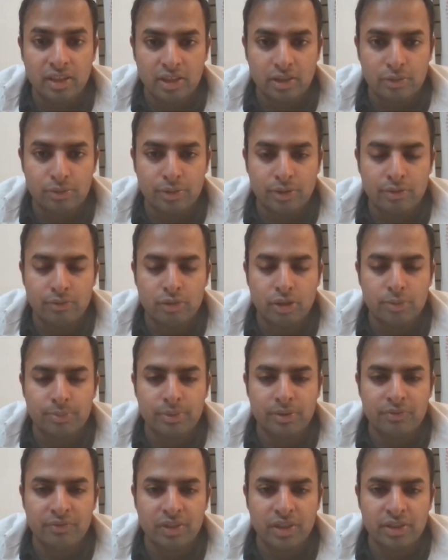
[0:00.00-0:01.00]
including
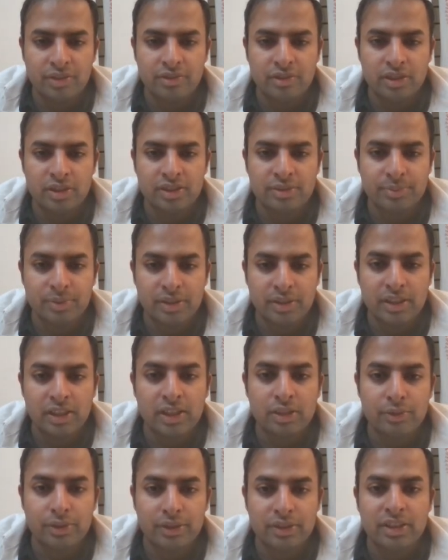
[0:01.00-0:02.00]
Robert Vadra's. But
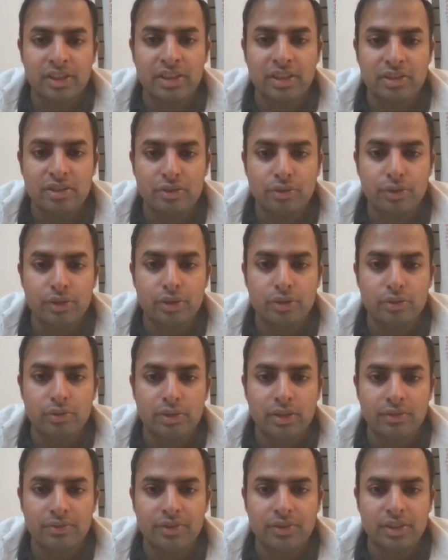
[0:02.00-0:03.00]
now I think he's going to
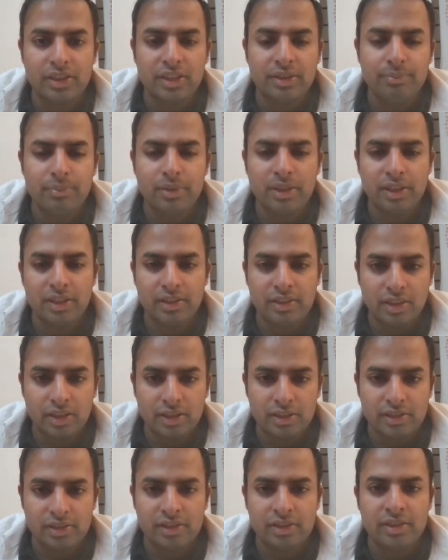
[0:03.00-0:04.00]
go after them and
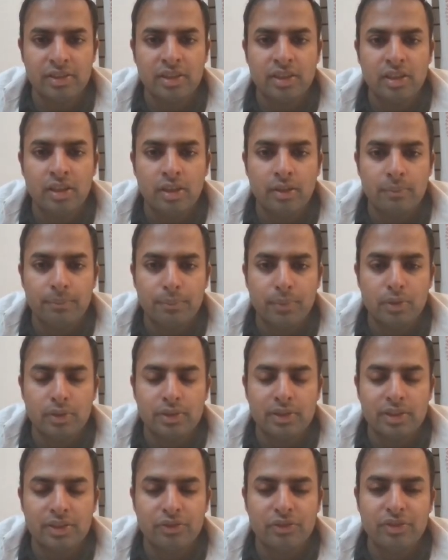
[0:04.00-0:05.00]
other
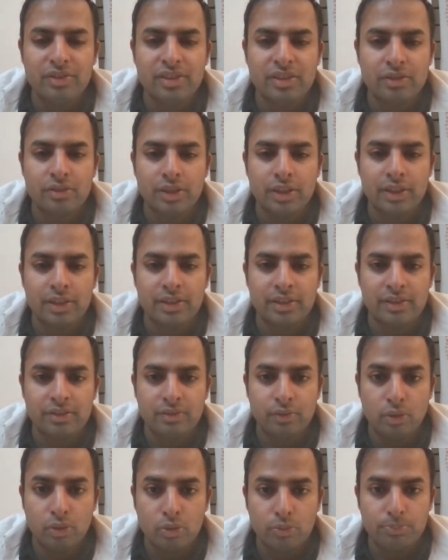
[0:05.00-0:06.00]
politicians. I
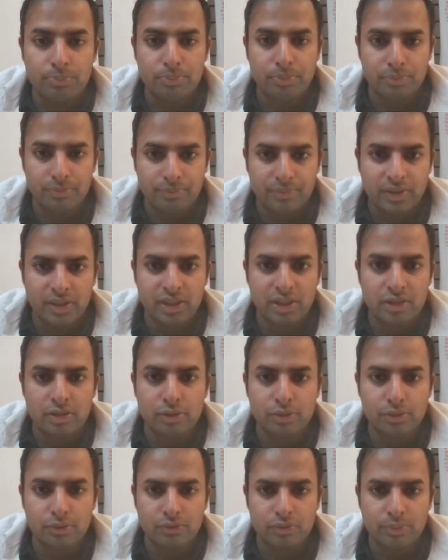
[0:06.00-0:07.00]
hope he
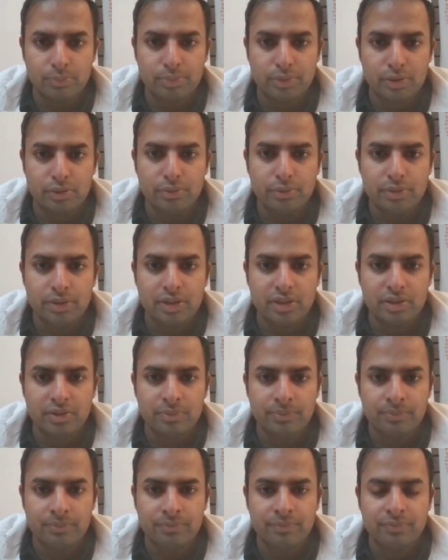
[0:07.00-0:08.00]
goes for broke
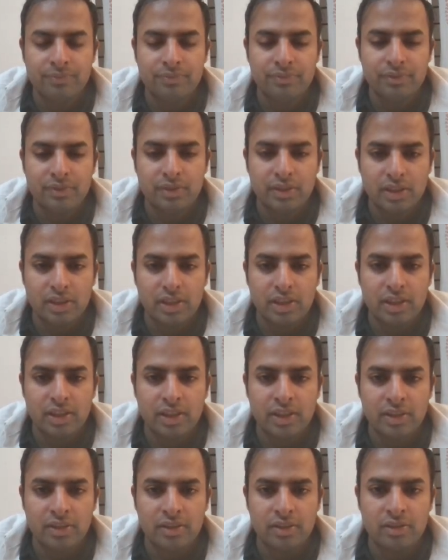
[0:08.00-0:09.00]

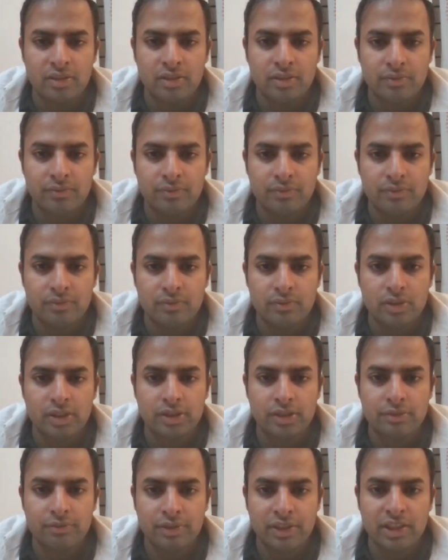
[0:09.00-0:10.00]
and
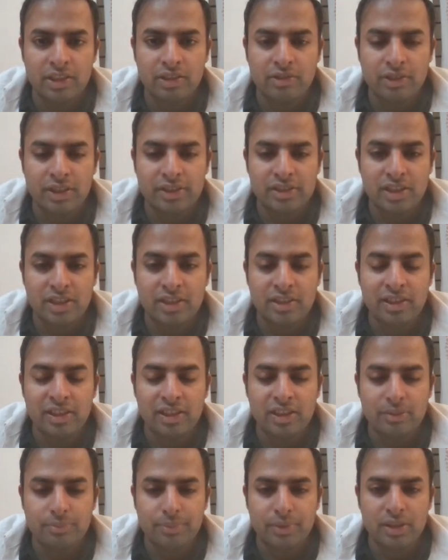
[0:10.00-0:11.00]
just really tries to
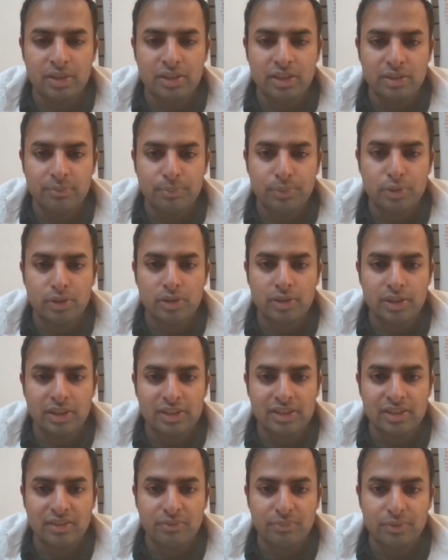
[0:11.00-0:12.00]
clean up Indian
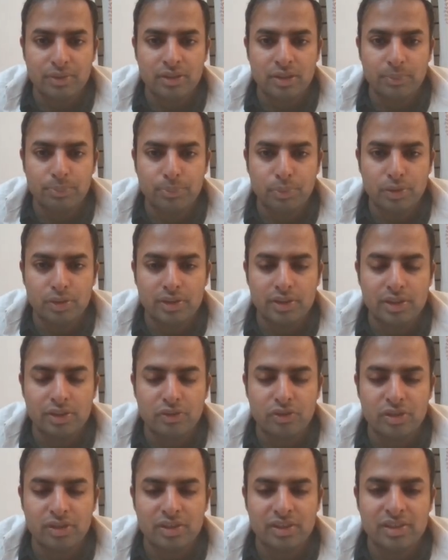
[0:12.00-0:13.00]
politics of corrupt
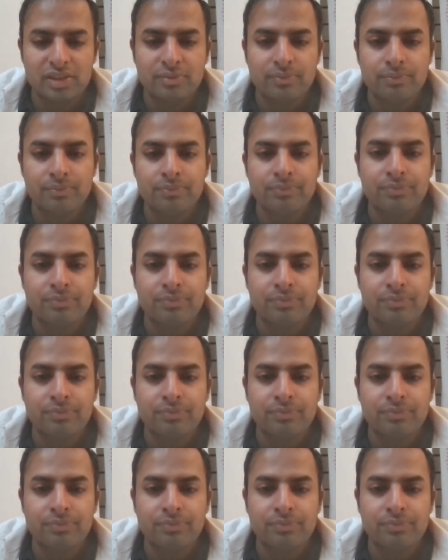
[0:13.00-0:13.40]
politicians.